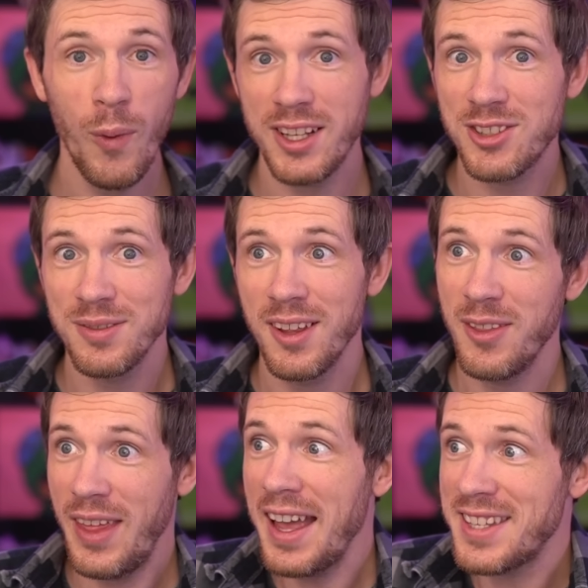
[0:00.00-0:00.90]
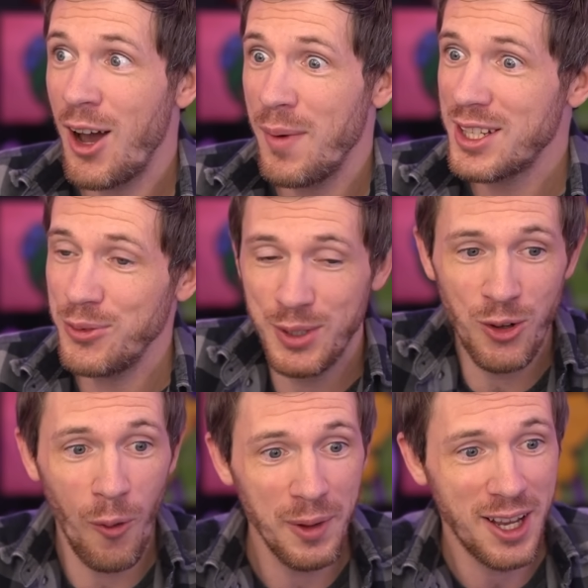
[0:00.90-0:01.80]
which that's how much it would
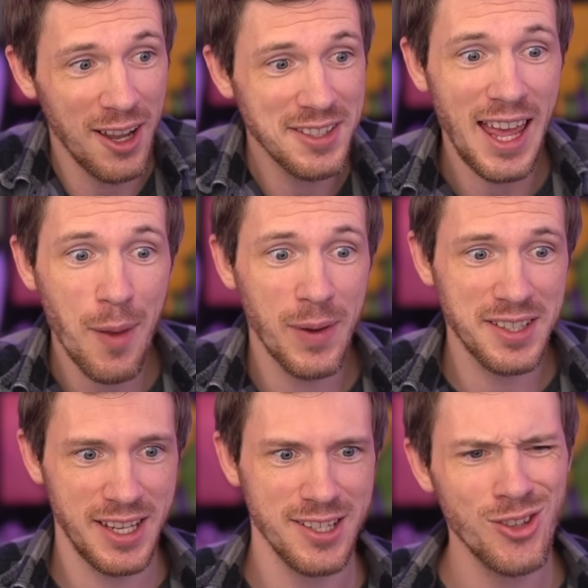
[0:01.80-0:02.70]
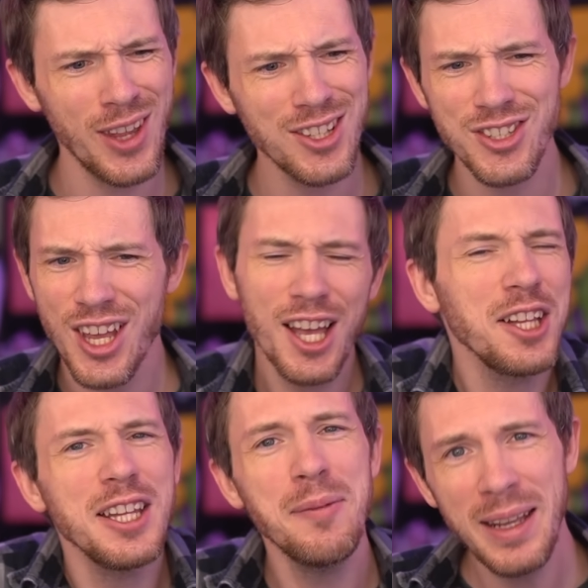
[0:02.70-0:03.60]
normally cost an epic skin, so that just
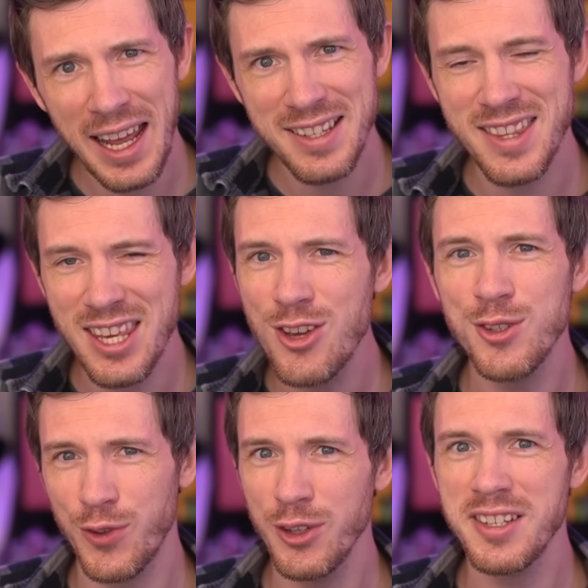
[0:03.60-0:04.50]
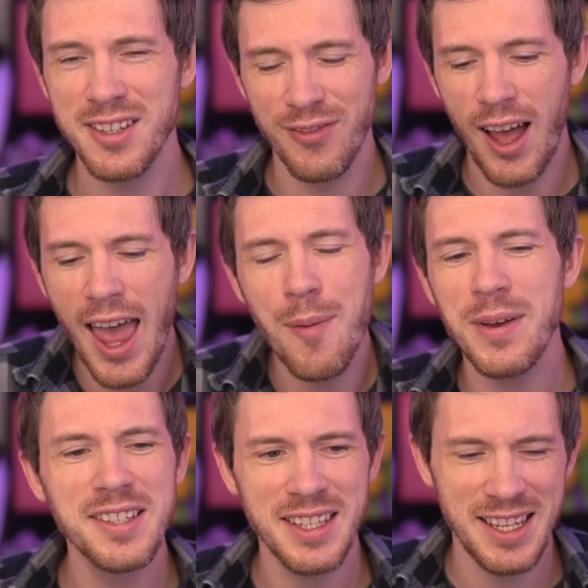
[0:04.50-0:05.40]
eliminates the usefulness of
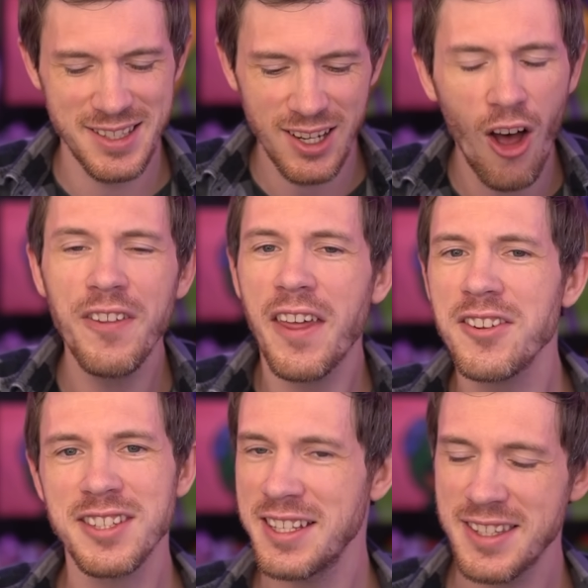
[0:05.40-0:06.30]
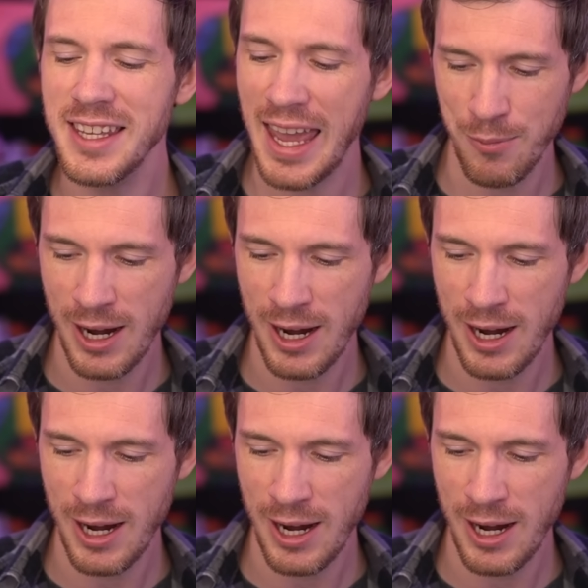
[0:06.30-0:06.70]
epic skins and all the other skins in the game,